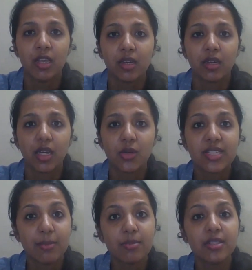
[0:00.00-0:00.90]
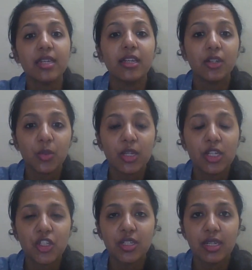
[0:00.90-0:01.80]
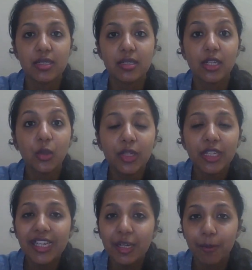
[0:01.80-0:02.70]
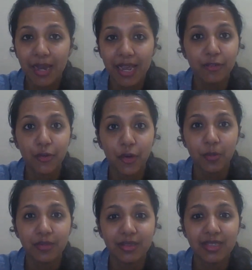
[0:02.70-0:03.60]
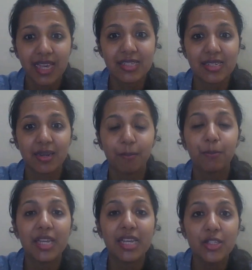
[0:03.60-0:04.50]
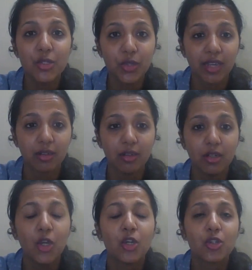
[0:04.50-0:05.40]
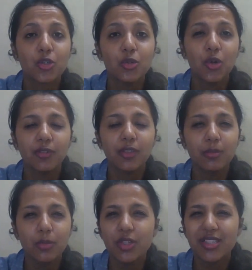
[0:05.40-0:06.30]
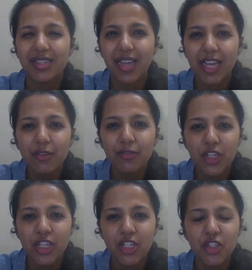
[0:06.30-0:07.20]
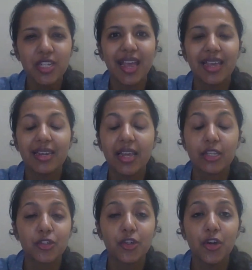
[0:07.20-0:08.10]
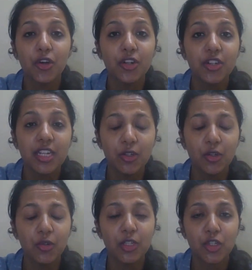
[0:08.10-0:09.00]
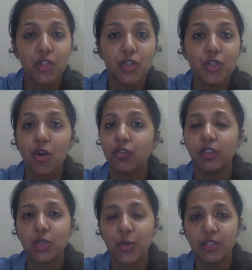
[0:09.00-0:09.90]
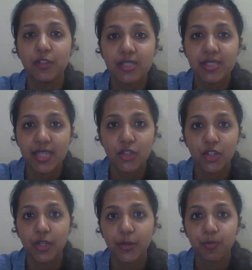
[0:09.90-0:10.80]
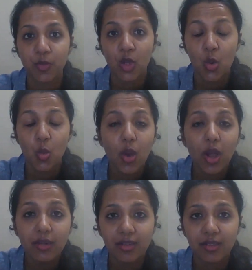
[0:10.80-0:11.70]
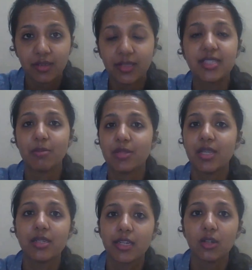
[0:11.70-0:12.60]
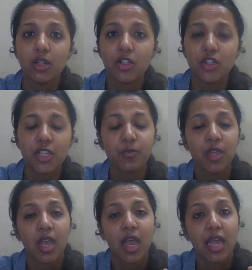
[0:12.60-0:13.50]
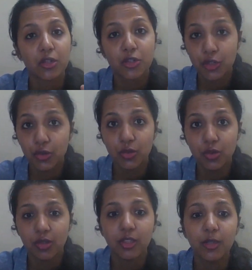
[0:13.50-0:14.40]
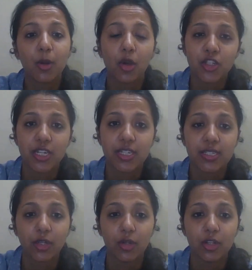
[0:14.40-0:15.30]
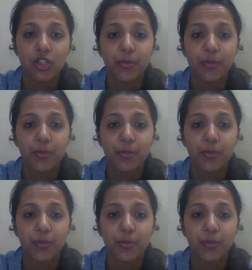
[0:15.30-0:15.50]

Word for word: Now, stem cell innovation is a unique platform that brings together two of the most life changing and extraordinary innovations of the 21st century one, the stem cell technology, and two, the blockchain technology.